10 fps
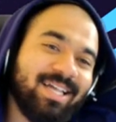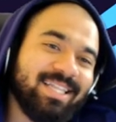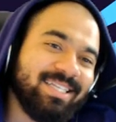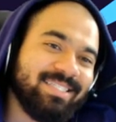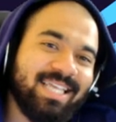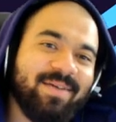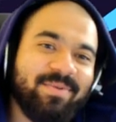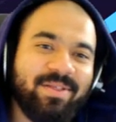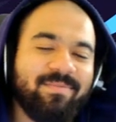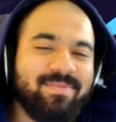thought they
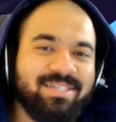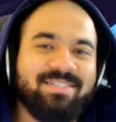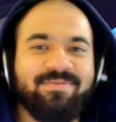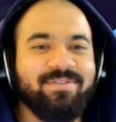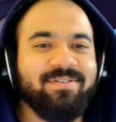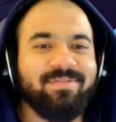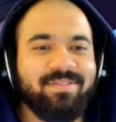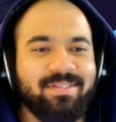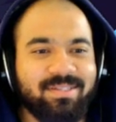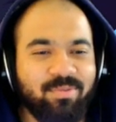disable them just for
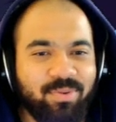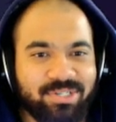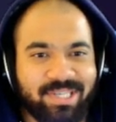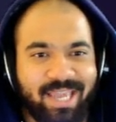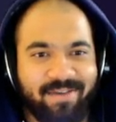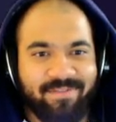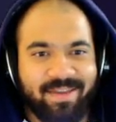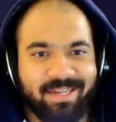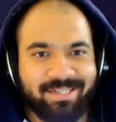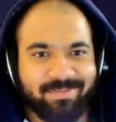to push the
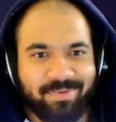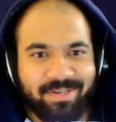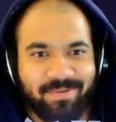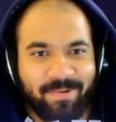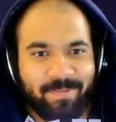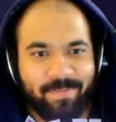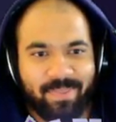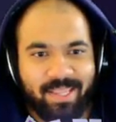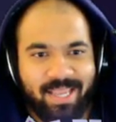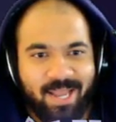cafes, but
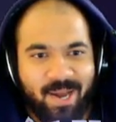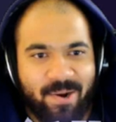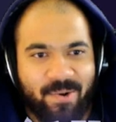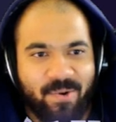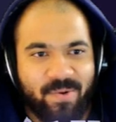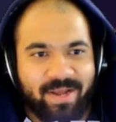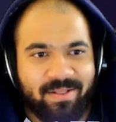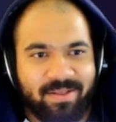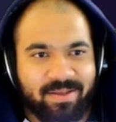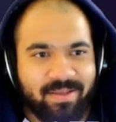oh
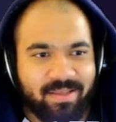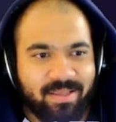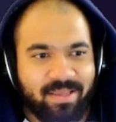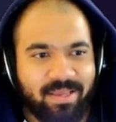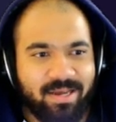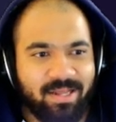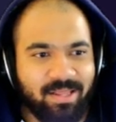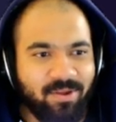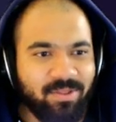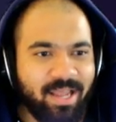well.
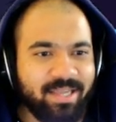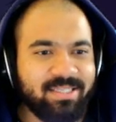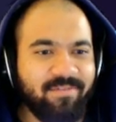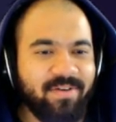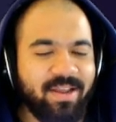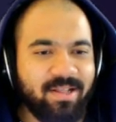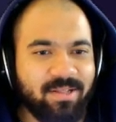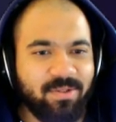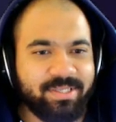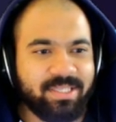Alola, isn't it funny how
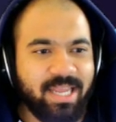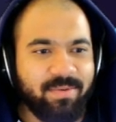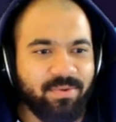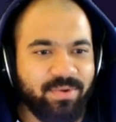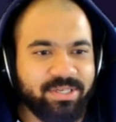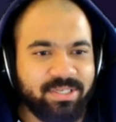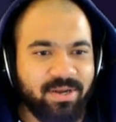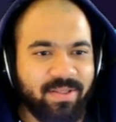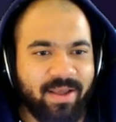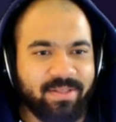Alola is the name of the region here
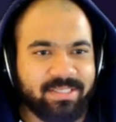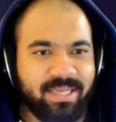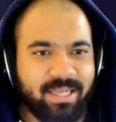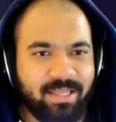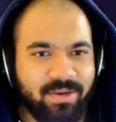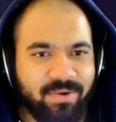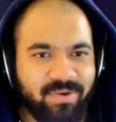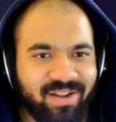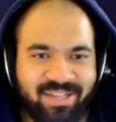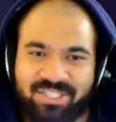and how they say hello?
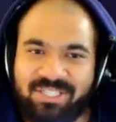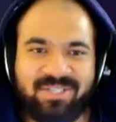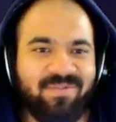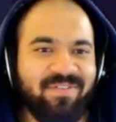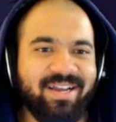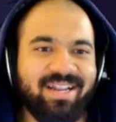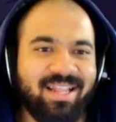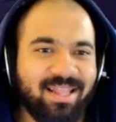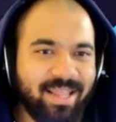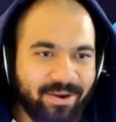It's just so fucking
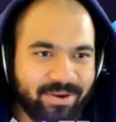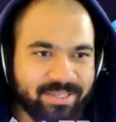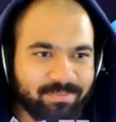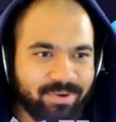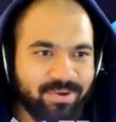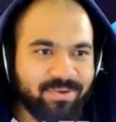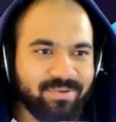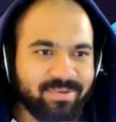hilarious, bro.